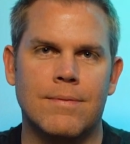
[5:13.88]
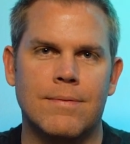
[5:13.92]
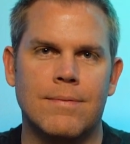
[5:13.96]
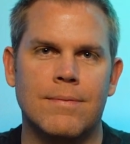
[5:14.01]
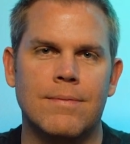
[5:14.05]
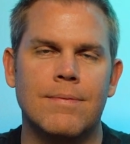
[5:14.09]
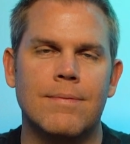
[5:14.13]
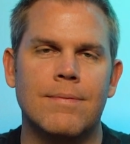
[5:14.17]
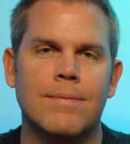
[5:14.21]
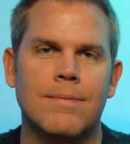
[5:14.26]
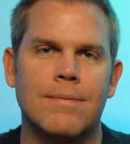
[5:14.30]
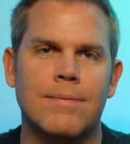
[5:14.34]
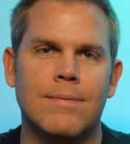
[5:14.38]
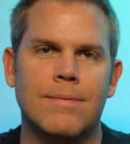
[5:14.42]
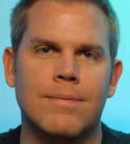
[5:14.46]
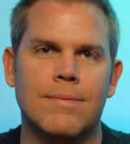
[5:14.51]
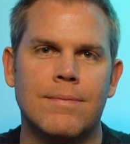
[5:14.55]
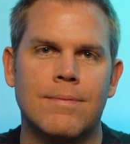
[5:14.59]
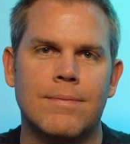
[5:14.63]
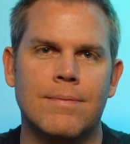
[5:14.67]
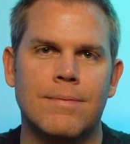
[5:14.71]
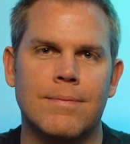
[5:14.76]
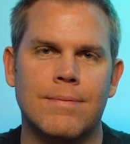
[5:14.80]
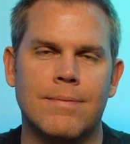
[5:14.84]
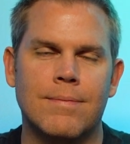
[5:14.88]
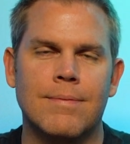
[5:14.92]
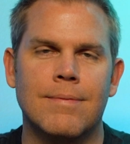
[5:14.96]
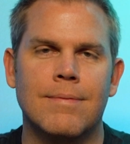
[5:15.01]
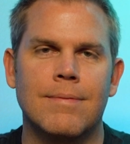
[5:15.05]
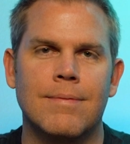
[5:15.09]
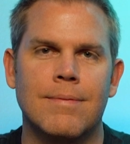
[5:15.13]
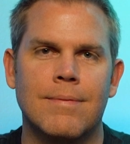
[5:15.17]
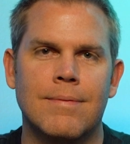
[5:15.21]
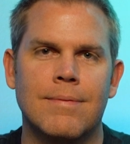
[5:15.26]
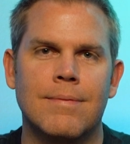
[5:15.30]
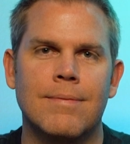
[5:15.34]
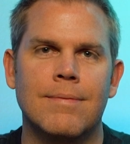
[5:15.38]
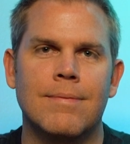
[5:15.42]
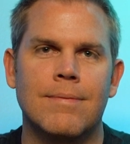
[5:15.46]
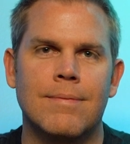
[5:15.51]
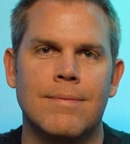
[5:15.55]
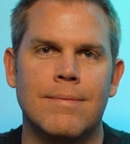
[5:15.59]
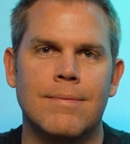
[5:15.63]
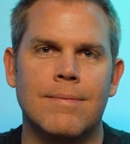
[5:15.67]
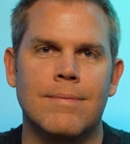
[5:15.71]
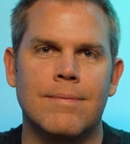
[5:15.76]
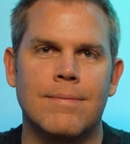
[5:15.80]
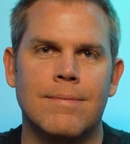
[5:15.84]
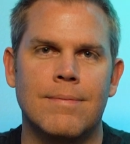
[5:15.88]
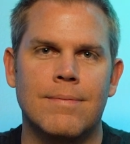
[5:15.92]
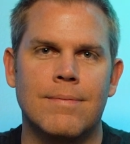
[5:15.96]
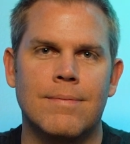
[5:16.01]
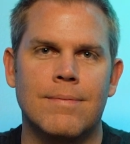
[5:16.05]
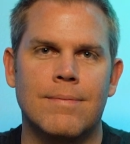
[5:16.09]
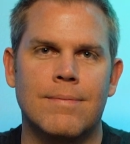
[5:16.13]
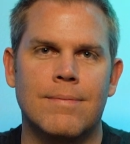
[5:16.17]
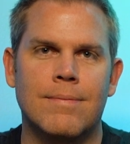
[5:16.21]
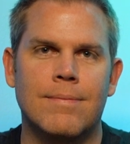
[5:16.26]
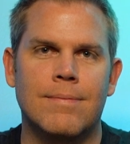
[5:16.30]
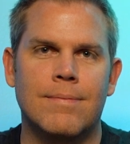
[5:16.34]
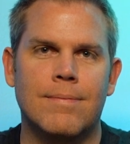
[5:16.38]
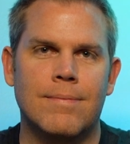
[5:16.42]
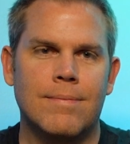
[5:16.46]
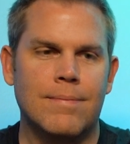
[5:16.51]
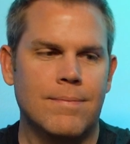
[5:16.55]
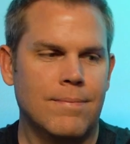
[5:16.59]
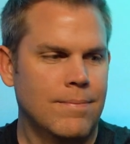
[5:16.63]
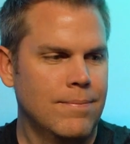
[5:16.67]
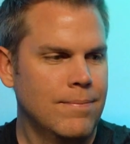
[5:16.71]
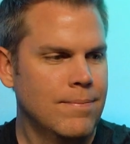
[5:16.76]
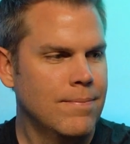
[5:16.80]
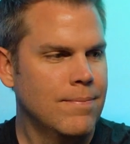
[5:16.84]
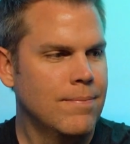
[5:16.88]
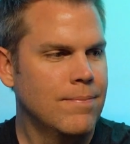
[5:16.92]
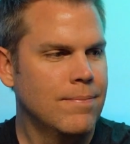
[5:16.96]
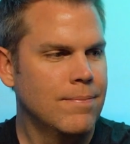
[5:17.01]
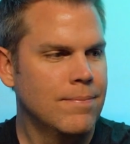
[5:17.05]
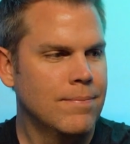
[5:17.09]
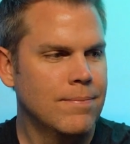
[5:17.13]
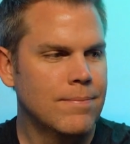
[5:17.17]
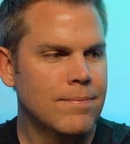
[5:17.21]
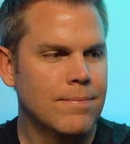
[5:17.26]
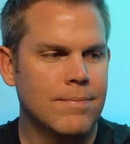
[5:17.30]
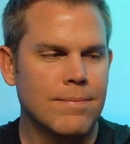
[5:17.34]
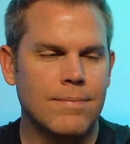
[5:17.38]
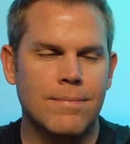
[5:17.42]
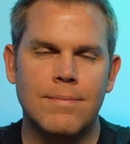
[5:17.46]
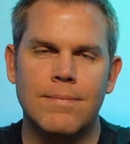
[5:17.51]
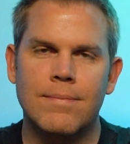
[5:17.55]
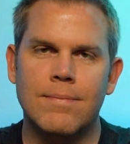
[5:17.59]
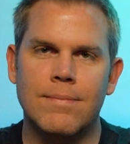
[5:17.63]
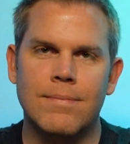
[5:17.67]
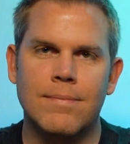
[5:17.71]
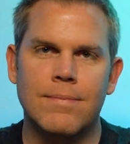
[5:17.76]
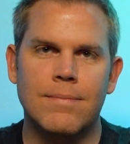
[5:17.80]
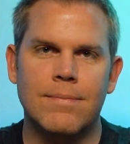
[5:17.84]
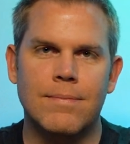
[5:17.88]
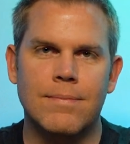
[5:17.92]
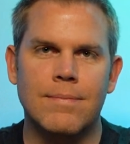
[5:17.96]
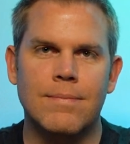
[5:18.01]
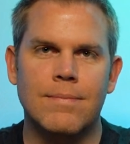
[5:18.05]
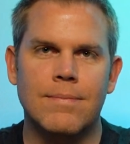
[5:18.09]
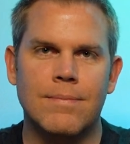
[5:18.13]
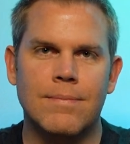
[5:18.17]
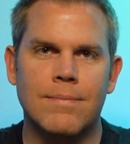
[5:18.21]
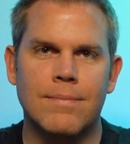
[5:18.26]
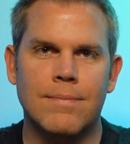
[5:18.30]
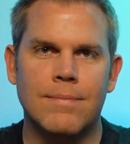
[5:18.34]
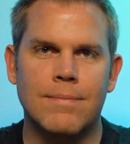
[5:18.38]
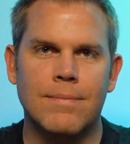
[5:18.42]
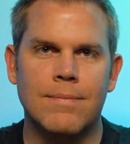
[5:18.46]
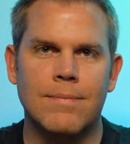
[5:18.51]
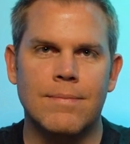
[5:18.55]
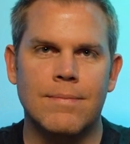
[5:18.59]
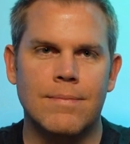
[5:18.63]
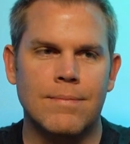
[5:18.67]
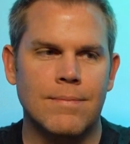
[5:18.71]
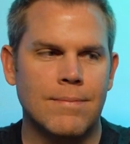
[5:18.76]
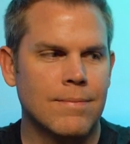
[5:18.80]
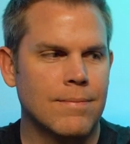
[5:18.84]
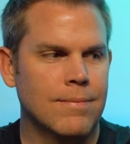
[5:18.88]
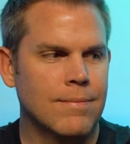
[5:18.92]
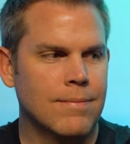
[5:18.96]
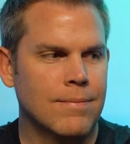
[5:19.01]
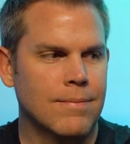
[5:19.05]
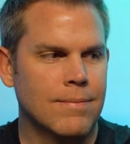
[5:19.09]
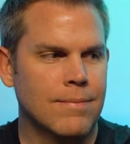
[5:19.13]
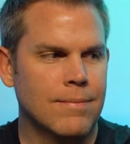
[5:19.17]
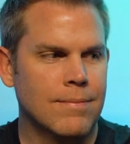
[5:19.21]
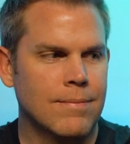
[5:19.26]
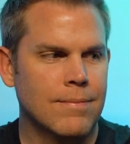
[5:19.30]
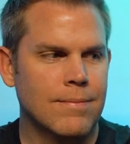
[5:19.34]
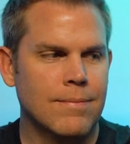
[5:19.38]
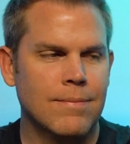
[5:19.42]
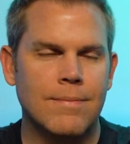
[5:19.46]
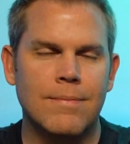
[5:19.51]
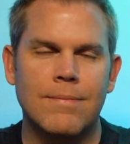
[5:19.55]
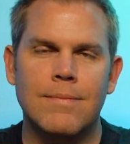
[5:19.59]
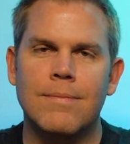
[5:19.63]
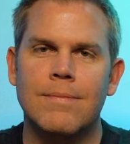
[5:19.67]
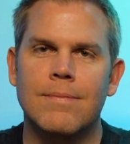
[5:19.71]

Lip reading: The person shown says nothing.